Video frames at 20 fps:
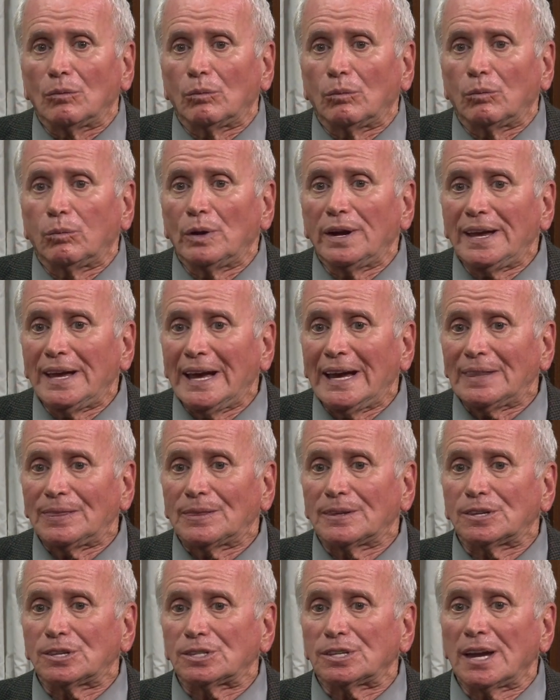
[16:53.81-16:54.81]
We had
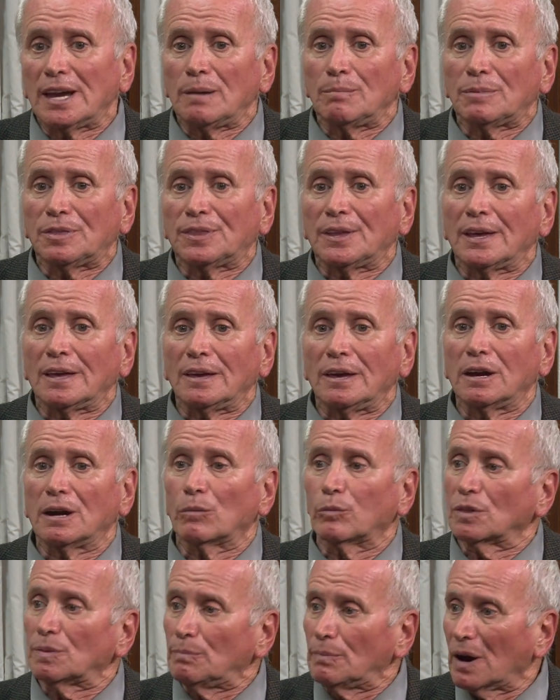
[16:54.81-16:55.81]
the same thing here
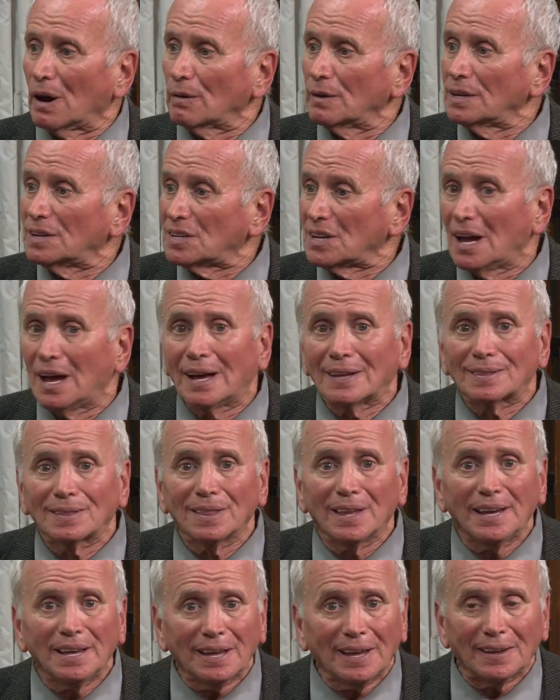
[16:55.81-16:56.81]
with Mary Todd
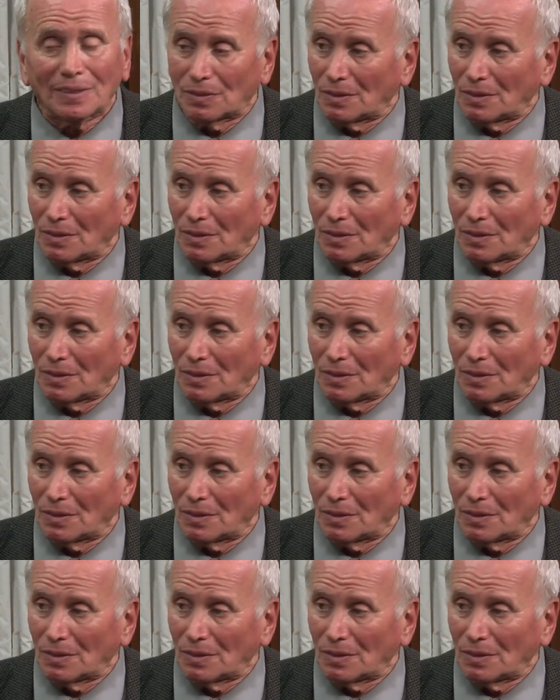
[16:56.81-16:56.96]
Lincoln.